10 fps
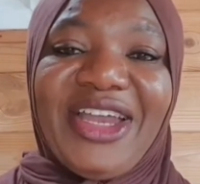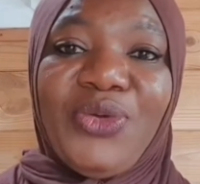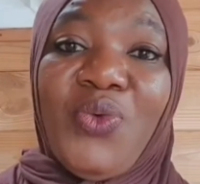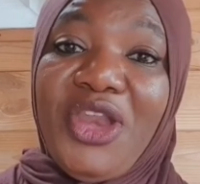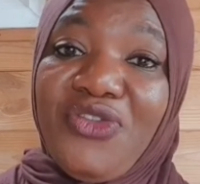
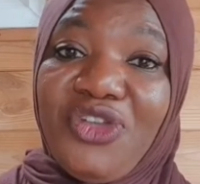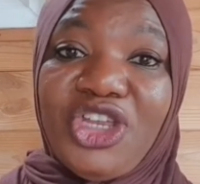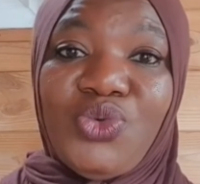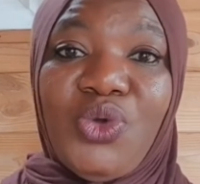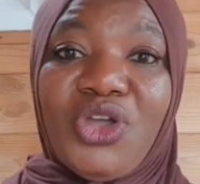And when you
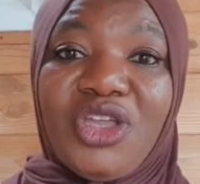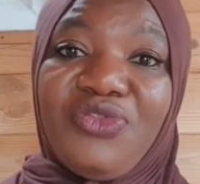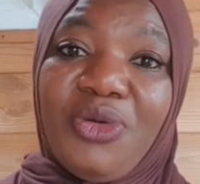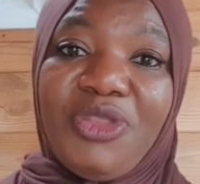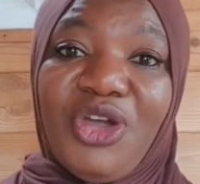finish
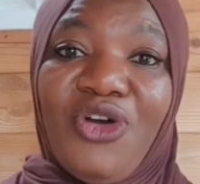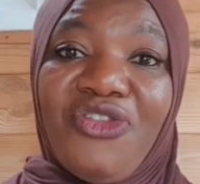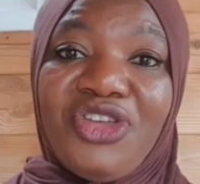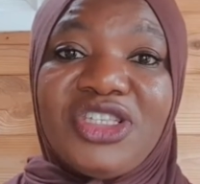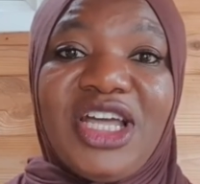working from the
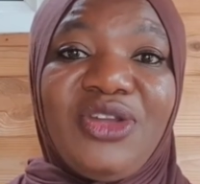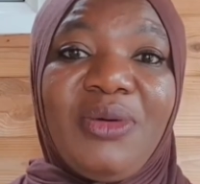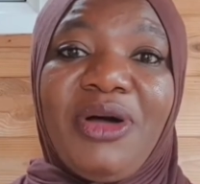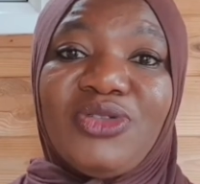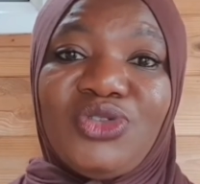office
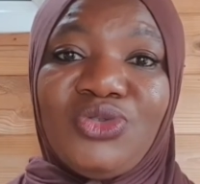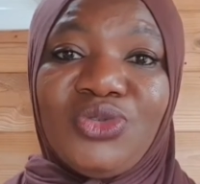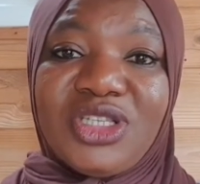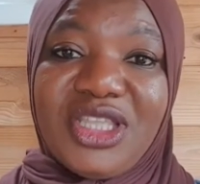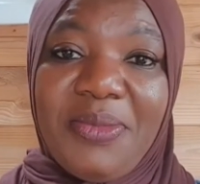and you're about
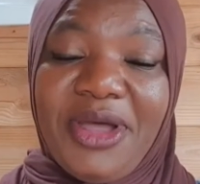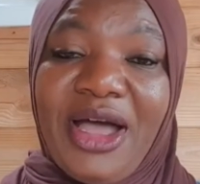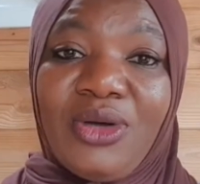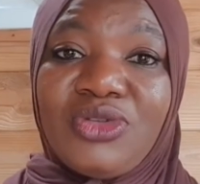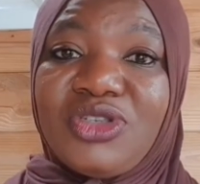to
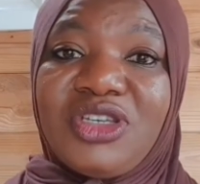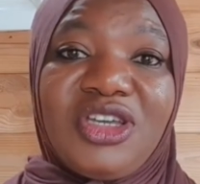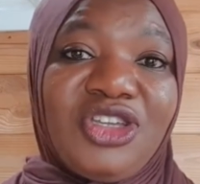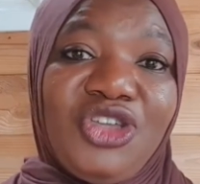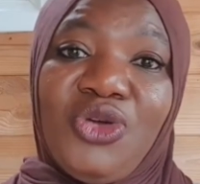step out,
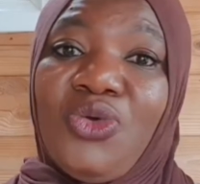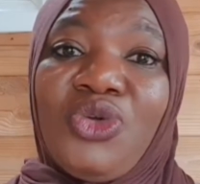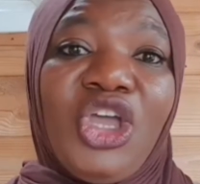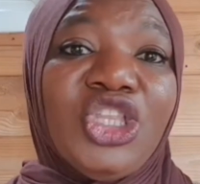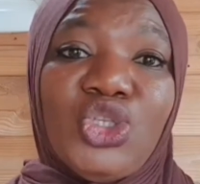you
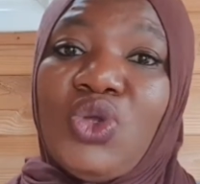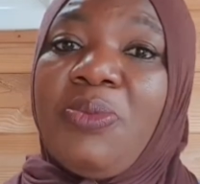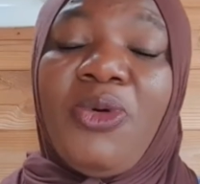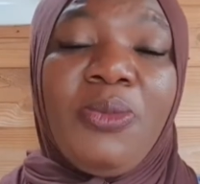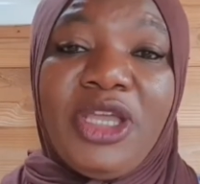know,
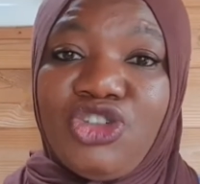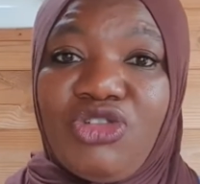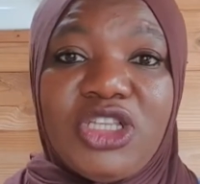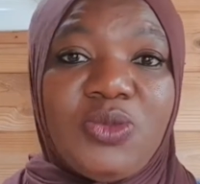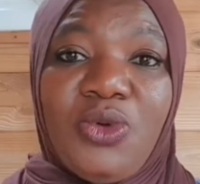into a
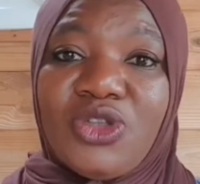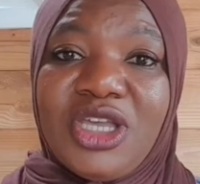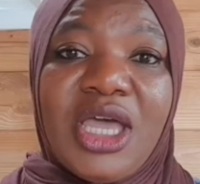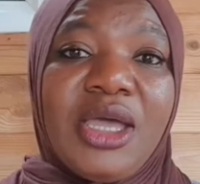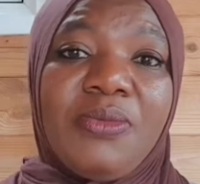public
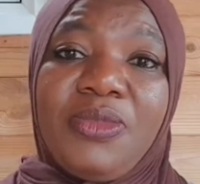transport,